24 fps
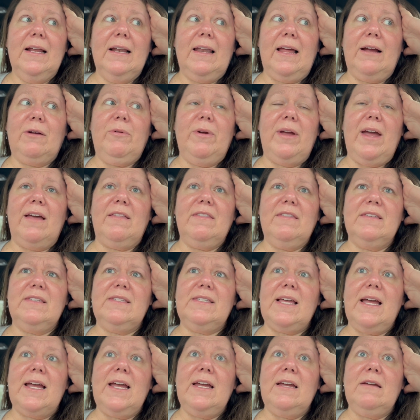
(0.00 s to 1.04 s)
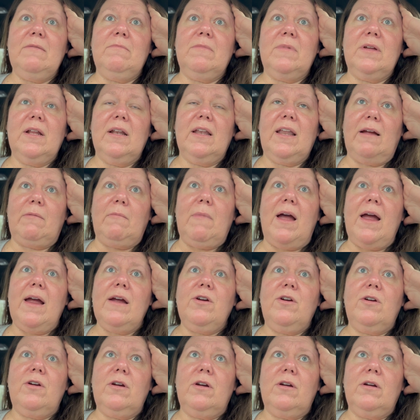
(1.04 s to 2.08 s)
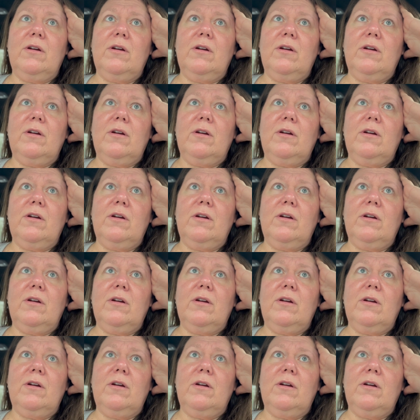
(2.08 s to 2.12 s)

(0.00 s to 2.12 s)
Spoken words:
Like we had the same, like my